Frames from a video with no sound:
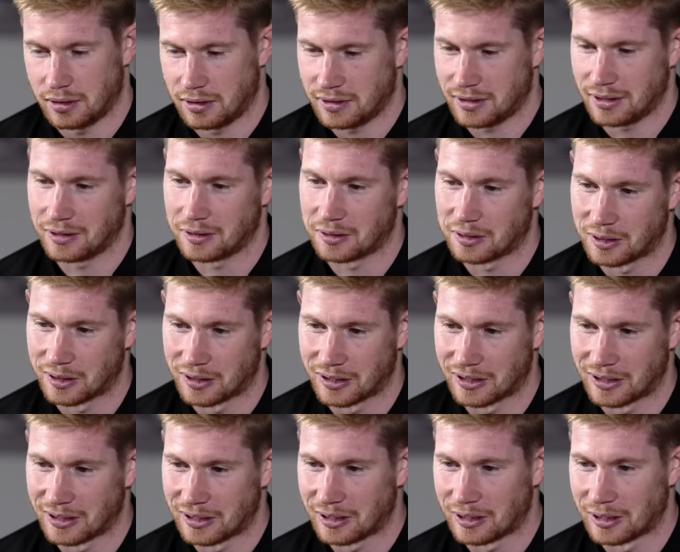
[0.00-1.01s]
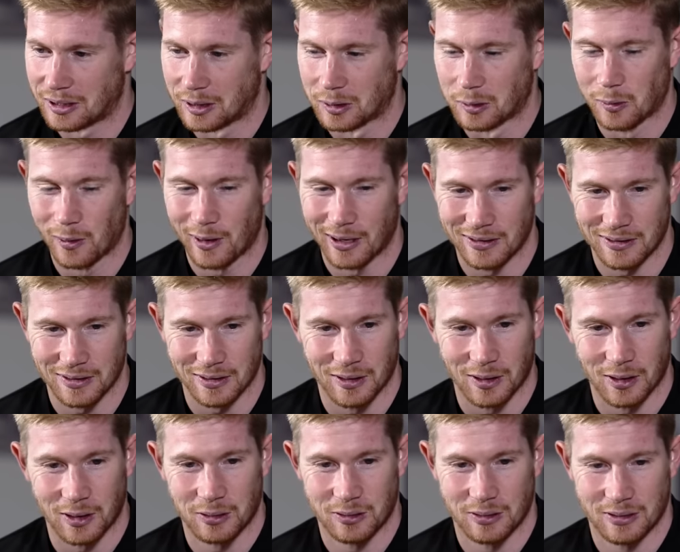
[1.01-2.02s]
still got a, a long way to
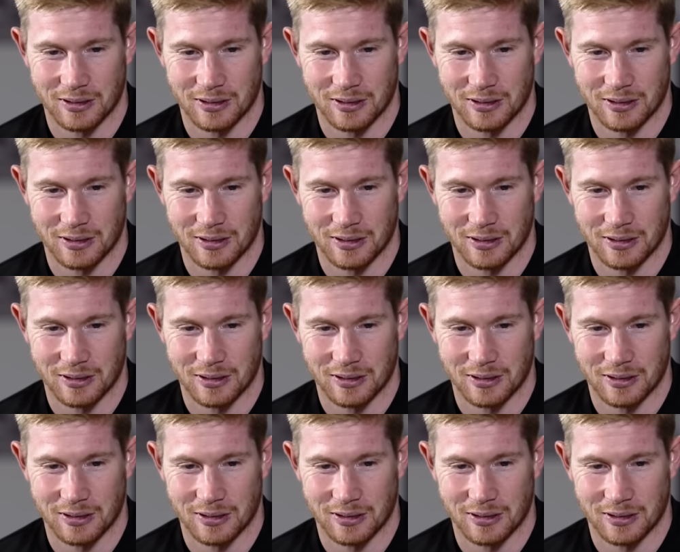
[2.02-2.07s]
go.